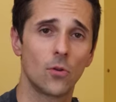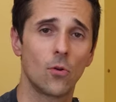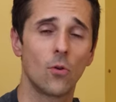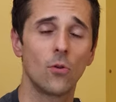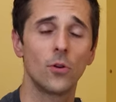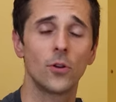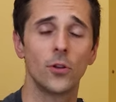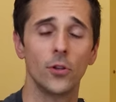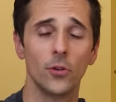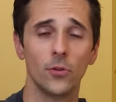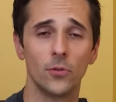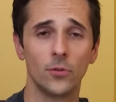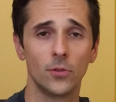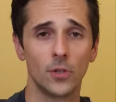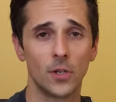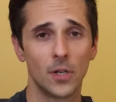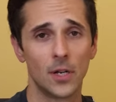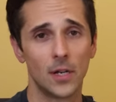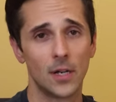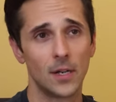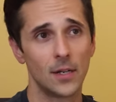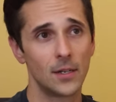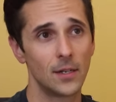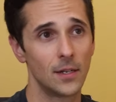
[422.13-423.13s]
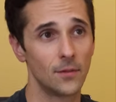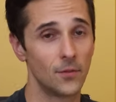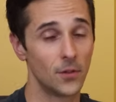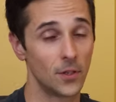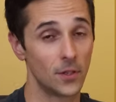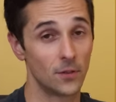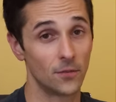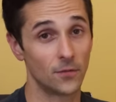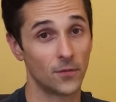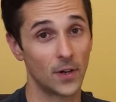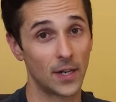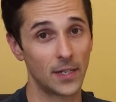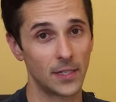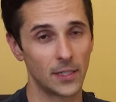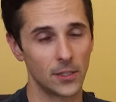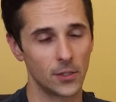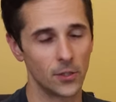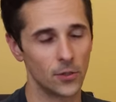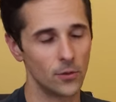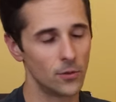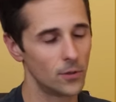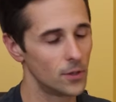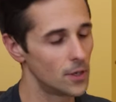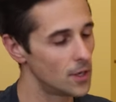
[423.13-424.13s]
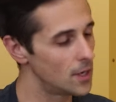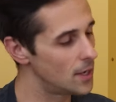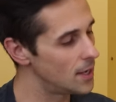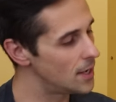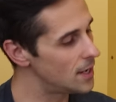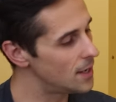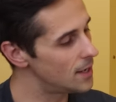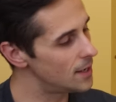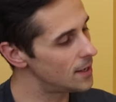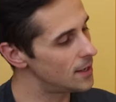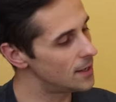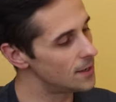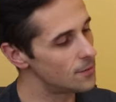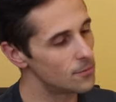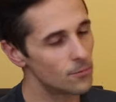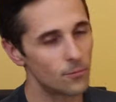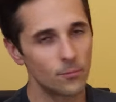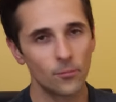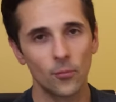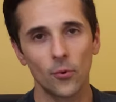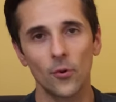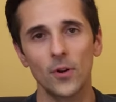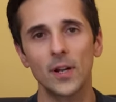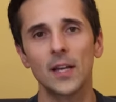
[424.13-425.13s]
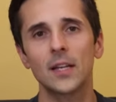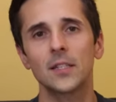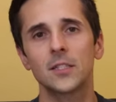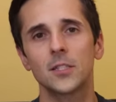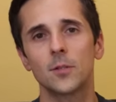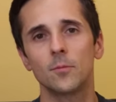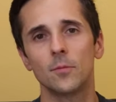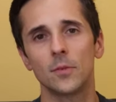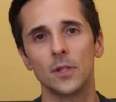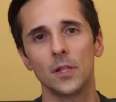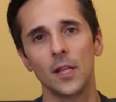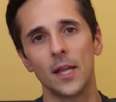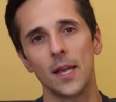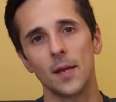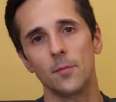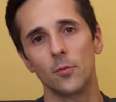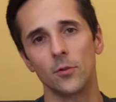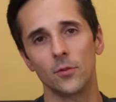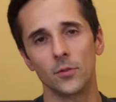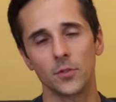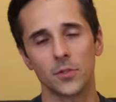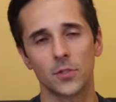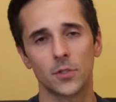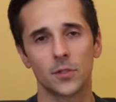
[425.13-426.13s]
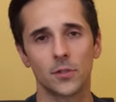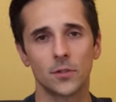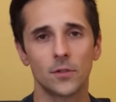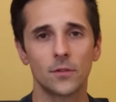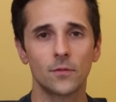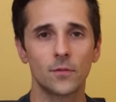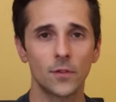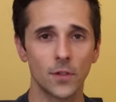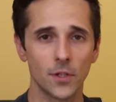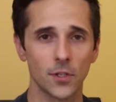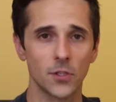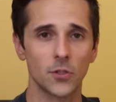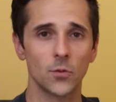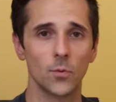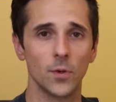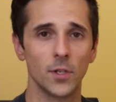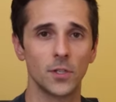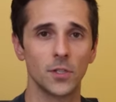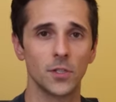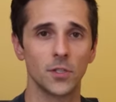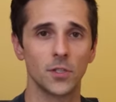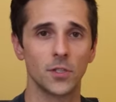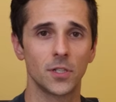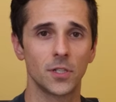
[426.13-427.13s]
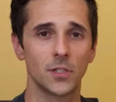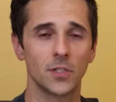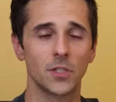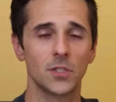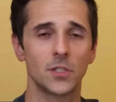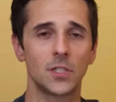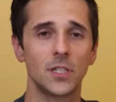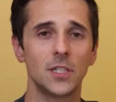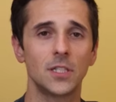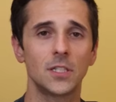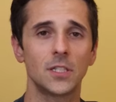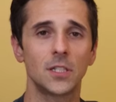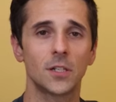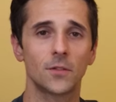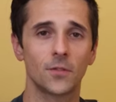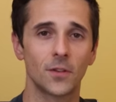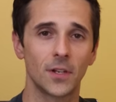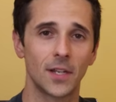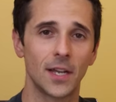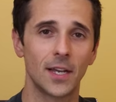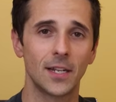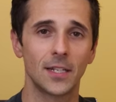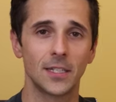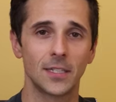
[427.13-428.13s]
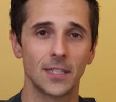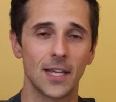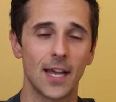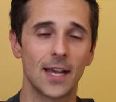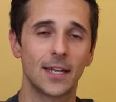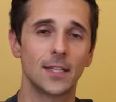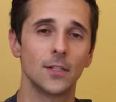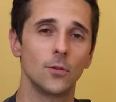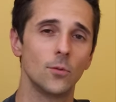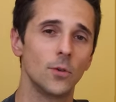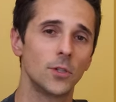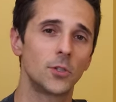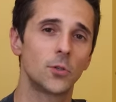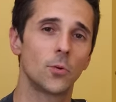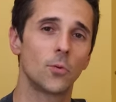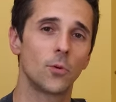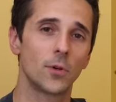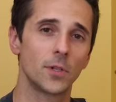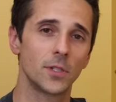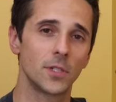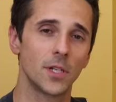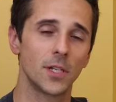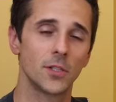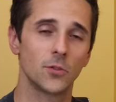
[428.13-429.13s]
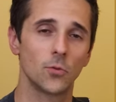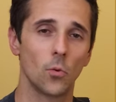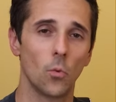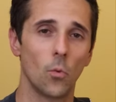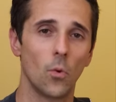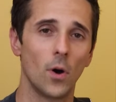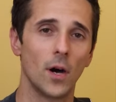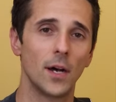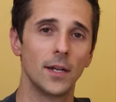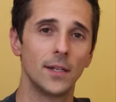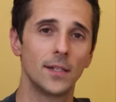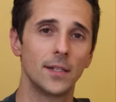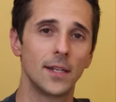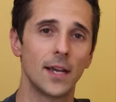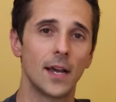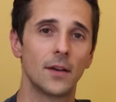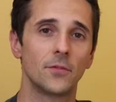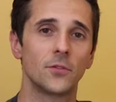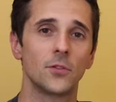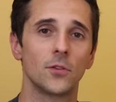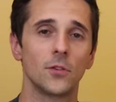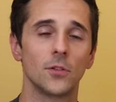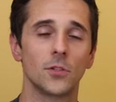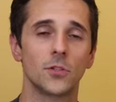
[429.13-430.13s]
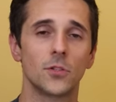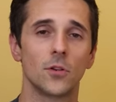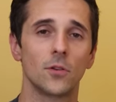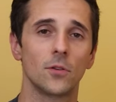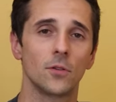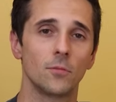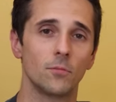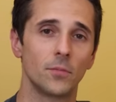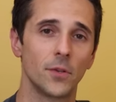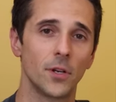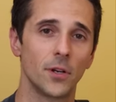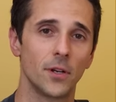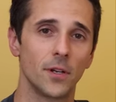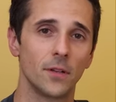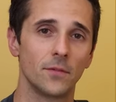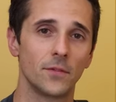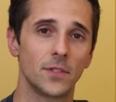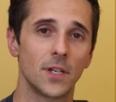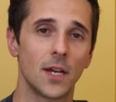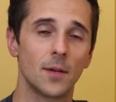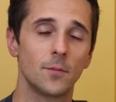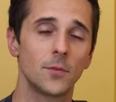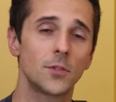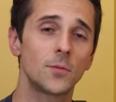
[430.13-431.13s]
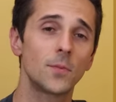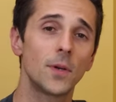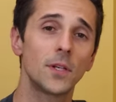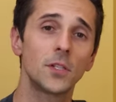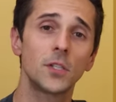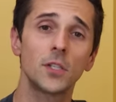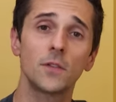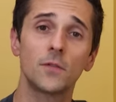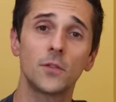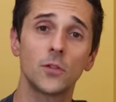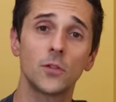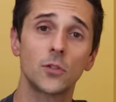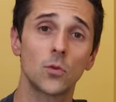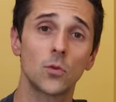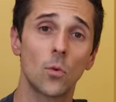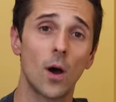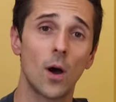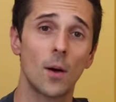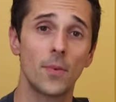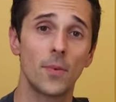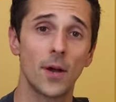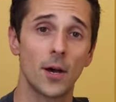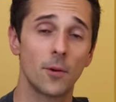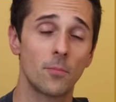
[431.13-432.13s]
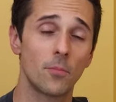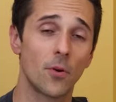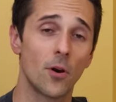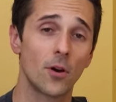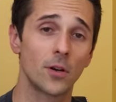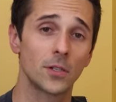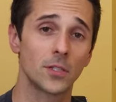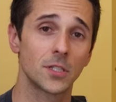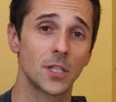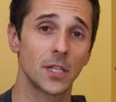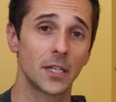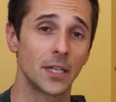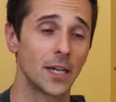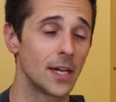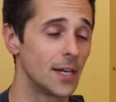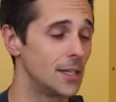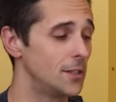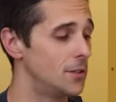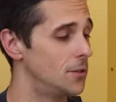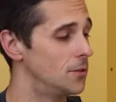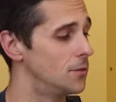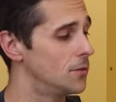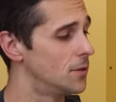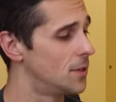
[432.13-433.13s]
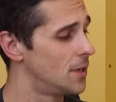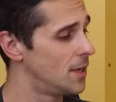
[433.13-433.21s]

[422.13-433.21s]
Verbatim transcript: or new, if you could find it new, print out some labels for the switches because it's easy to forget exactly which one does what after a certain period of time, especially if you swap out parts like I do.